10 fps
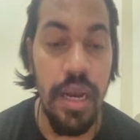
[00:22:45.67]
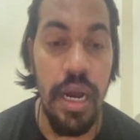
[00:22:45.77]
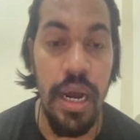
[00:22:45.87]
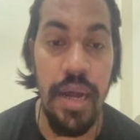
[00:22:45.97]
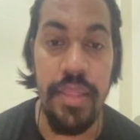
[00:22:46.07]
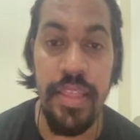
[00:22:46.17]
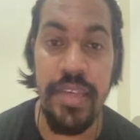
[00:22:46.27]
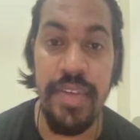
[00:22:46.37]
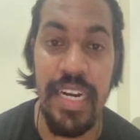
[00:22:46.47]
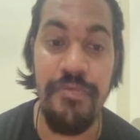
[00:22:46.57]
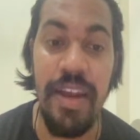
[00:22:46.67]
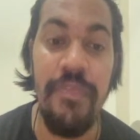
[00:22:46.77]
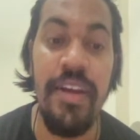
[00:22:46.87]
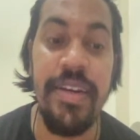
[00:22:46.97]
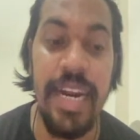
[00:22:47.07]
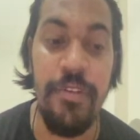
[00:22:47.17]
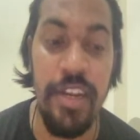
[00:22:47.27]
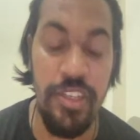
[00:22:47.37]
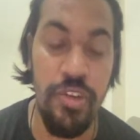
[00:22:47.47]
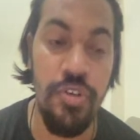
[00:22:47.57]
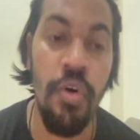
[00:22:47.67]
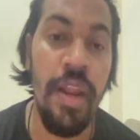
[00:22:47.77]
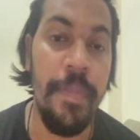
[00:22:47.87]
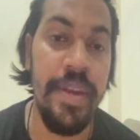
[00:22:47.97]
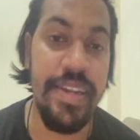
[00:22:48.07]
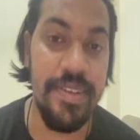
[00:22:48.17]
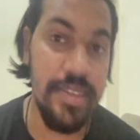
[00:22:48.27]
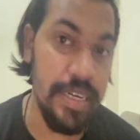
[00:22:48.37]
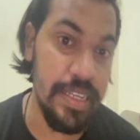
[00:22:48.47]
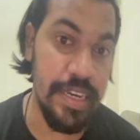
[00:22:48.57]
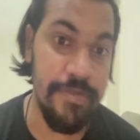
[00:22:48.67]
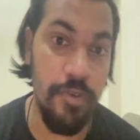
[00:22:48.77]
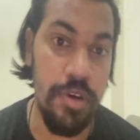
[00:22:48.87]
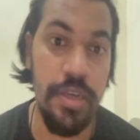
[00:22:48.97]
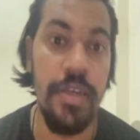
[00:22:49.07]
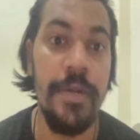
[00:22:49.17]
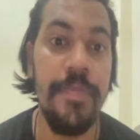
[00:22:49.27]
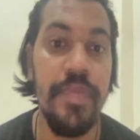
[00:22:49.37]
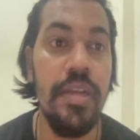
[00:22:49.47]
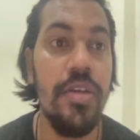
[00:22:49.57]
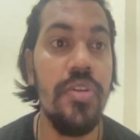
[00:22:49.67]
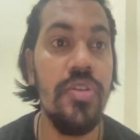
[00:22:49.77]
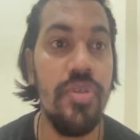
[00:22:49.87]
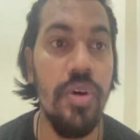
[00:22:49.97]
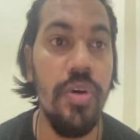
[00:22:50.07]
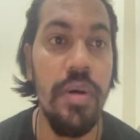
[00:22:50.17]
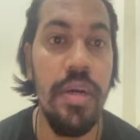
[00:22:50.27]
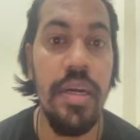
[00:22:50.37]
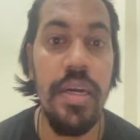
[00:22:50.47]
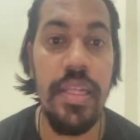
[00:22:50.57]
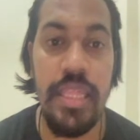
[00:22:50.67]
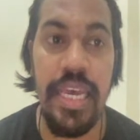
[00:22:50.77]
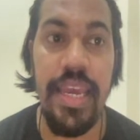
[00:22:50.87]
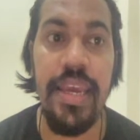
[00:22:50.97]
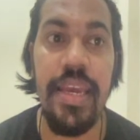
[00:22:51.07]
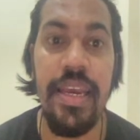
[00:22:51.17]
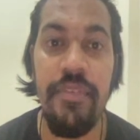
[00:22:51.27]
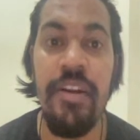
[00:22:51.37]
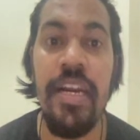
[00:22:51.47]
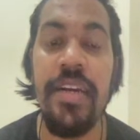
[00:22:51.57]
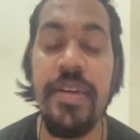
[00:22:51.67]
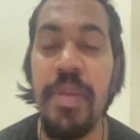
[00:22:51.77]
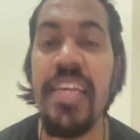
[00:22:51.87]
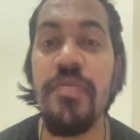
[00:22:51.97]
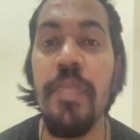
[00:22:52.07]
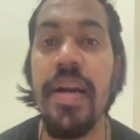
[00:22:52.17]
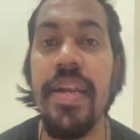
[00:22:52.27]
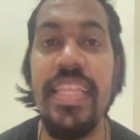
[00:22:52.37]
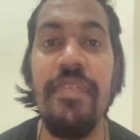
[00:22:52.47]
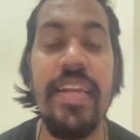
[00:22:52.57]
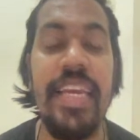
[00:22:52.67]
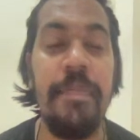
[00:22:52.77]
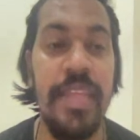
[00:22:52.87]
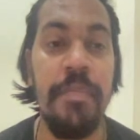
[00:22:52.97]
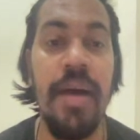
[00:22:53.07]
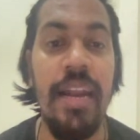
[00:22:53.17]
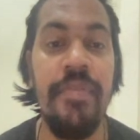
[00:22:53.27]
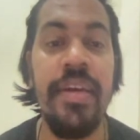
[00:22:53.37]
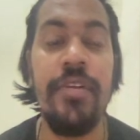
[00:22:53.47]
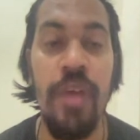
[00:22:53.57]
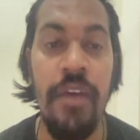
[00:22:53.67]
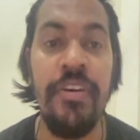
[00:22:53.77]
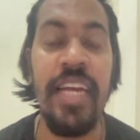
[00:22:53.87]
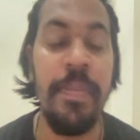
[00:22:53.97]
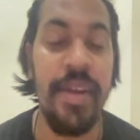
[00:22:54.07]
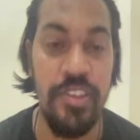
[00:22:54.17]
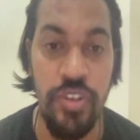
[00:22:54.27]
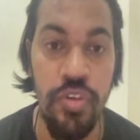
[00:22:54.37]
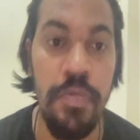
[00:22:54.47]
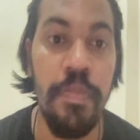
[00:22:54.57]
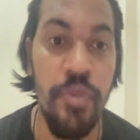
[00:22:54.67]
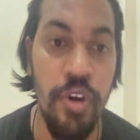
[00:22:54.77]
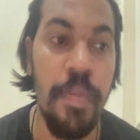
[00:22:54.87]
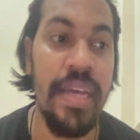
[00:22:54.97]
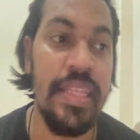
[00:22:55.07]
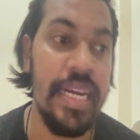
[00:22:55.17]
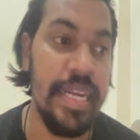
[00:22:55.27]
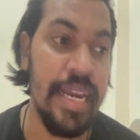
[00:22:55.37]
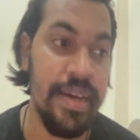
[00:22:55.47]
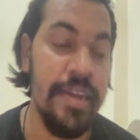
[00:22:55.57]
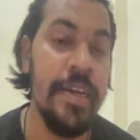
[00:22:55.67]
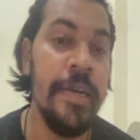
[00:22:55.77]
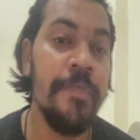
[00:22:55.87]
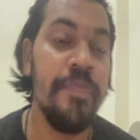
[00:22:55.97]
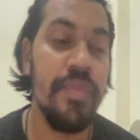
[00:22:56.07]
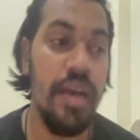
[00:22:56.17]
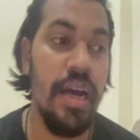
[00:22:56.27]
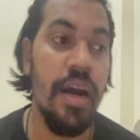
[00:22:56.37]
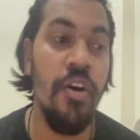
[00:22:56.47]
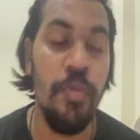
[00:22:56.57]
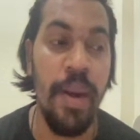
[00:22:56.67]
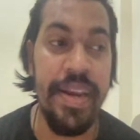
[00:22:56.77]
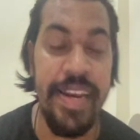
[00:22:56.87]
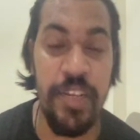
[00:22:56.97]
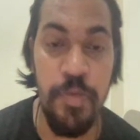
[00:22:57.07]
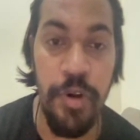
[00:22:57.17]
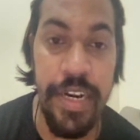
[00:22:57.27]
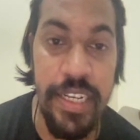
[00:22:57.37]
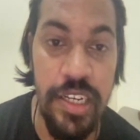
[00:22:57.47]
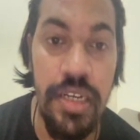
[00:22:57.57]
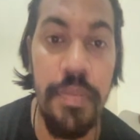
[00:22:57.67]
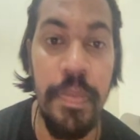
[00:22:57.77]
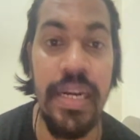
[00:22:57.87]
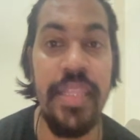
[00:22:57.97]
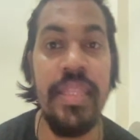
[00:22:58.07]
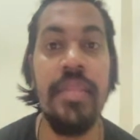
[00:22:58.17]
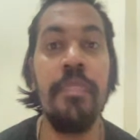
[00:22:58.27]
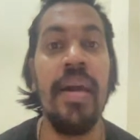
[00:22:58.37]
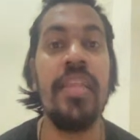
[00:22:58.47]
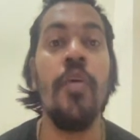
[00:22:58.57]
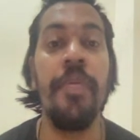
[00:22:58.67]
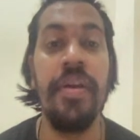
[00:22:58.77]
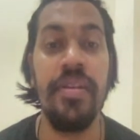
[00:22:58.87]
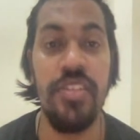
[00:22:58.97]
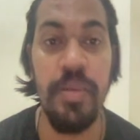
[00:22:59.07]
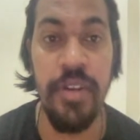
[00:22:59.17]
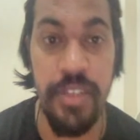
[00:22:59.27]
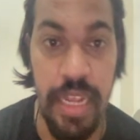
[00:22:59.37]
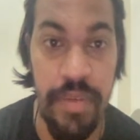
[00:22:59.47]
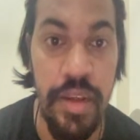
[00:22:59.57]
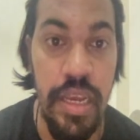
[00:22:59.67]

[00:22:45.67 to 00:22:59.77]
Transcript: The startup file will try to execute all applications under that folder. So they will play smartly. They will keep their malware to every time execute, not by the attacker or by any exploitation, but by the operating system itself,